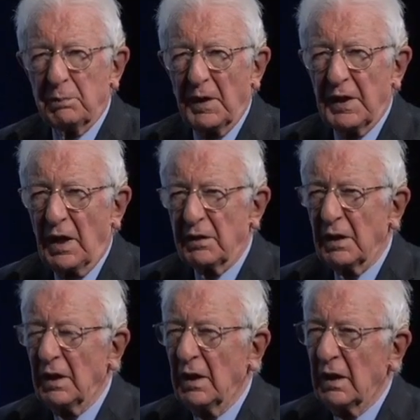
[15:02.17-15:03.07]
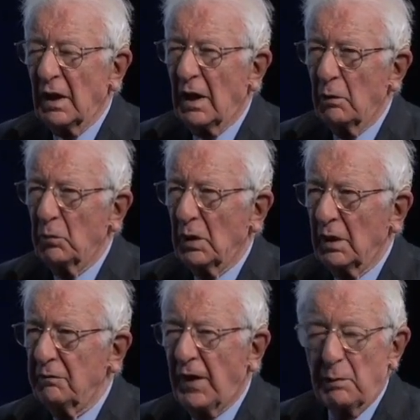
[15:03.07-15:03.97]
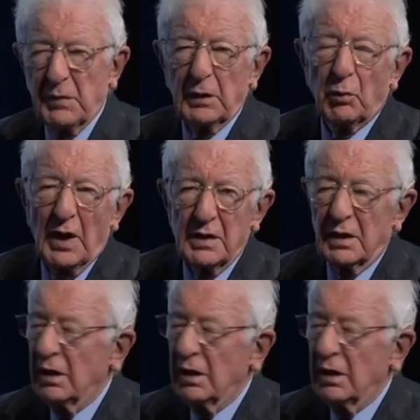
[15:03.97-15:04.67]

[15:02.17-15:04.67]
by that will in fact be quite